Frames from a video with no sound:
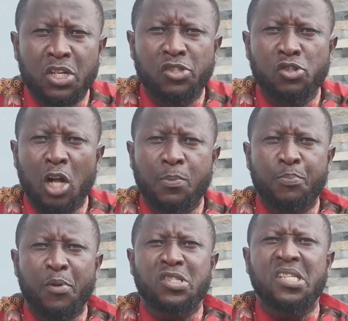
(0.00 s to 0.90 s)
It's
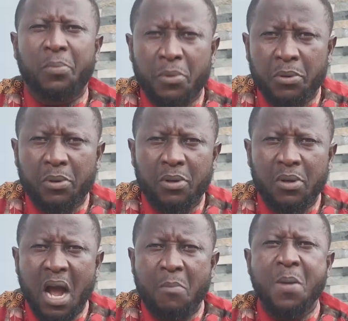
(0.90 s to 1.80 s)
not possible.
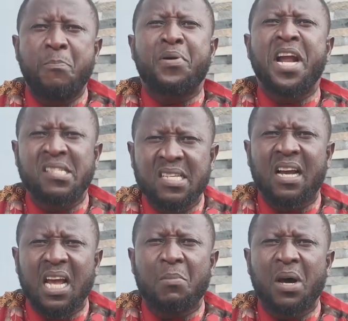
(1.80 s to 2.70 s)
I'm a prince
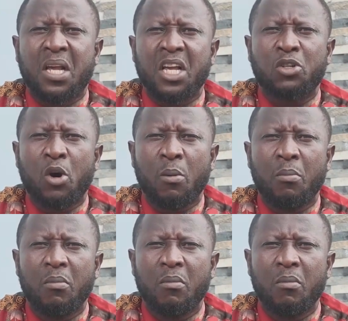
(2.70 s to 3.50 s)
in Kalabari Kingdom.